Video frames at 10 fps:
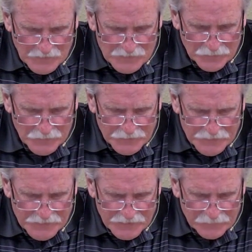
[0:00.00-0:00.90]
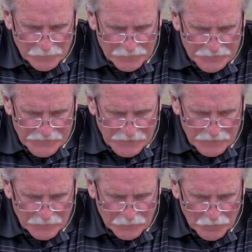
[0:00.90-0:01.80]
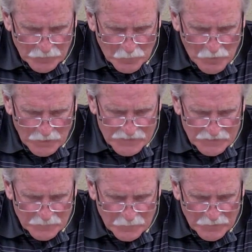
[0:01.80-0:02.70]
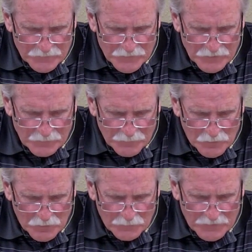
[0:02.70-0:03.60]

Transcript: So he does evil in the sight of the Lord and walks in the way of Jeroboam,